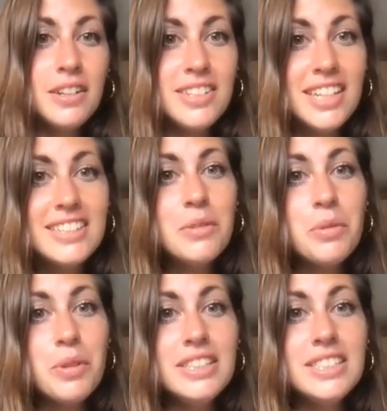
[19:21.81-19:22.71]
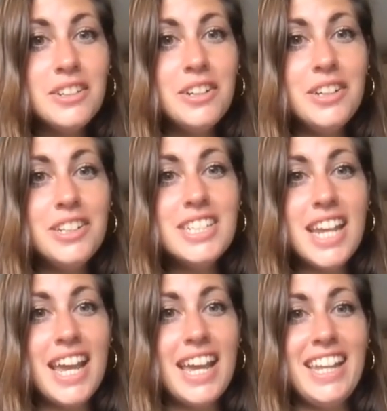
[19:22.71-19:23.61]
did the research
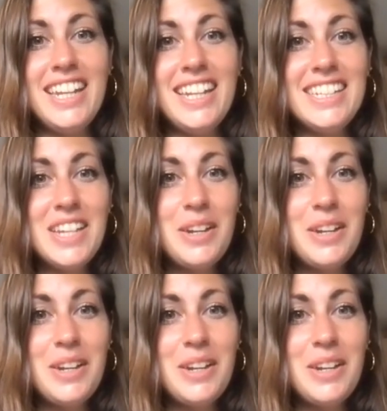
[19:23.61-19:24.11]
and